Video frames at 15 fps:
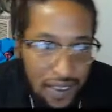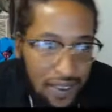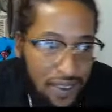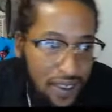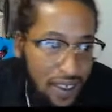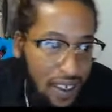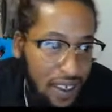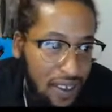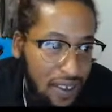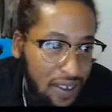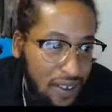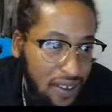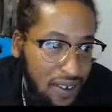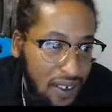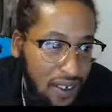You see that
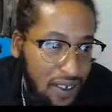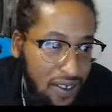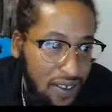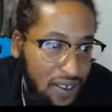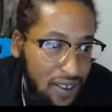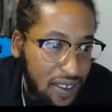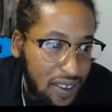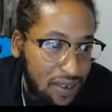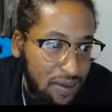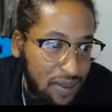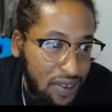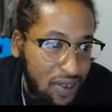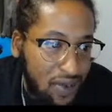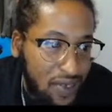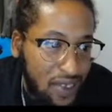little heart? Like,
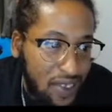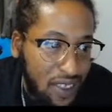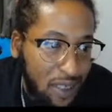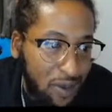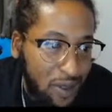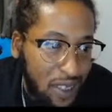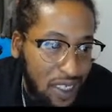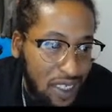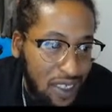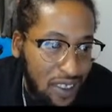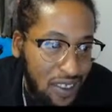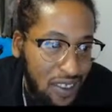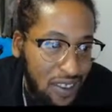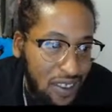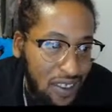what? what is up with
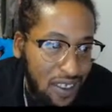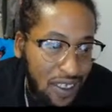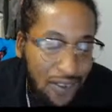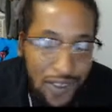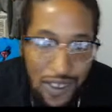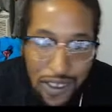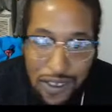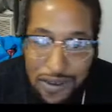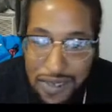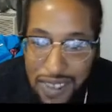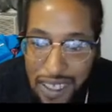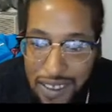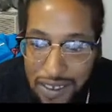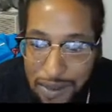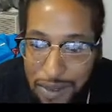this? I want to know what
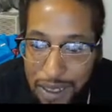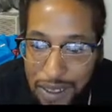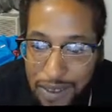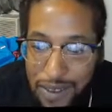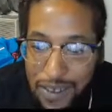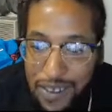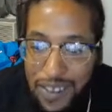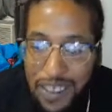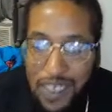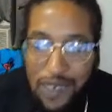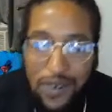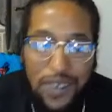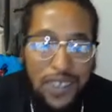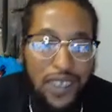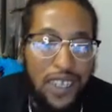that's about. Can't
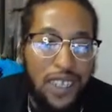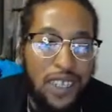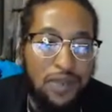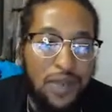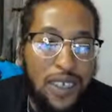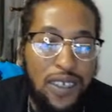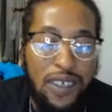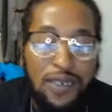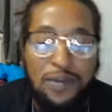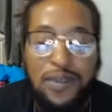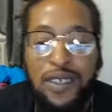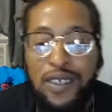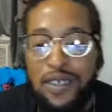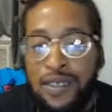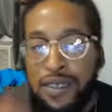wait to the hologram of Goku